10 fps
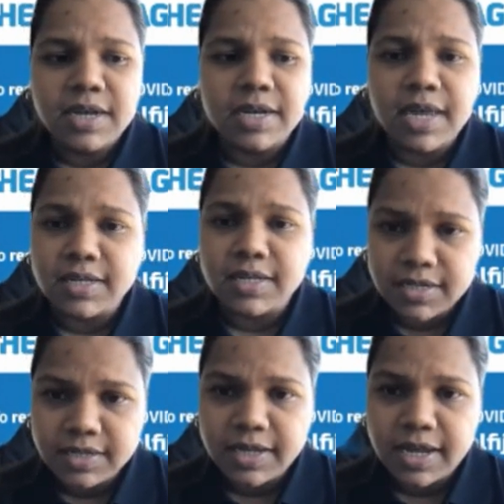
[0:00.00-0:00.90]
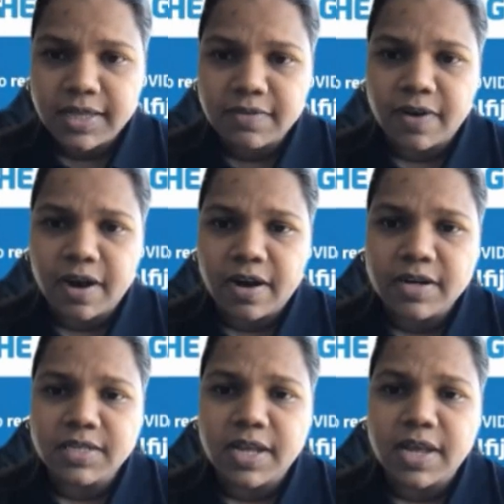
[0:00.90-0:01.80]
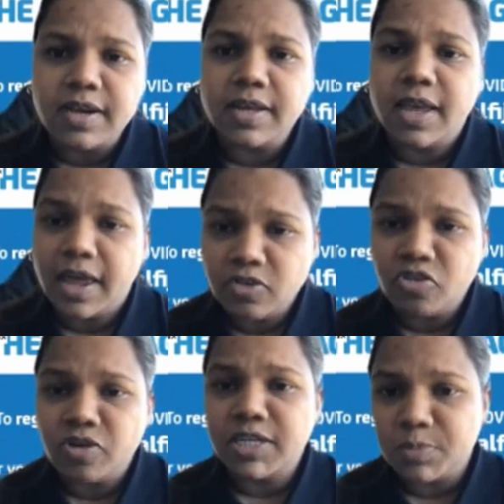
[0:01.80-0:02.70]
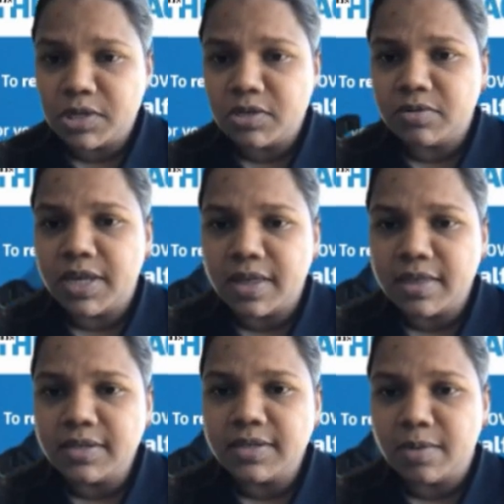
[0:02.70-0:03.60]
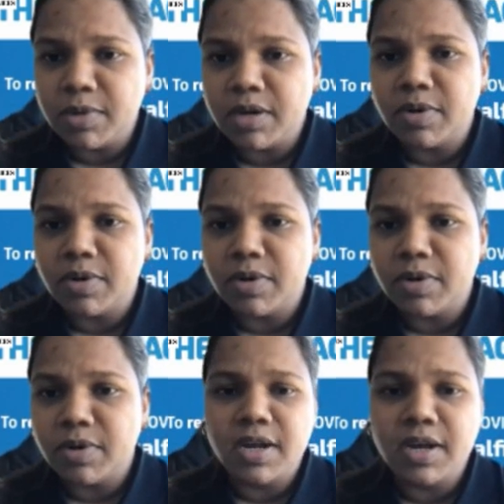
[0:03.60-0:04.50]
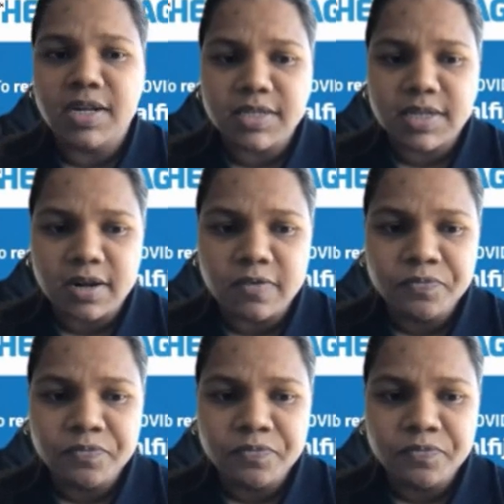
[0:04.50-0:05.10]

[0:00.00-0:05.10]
can still get the virus and can transmit to the others, can become a carrier in itself.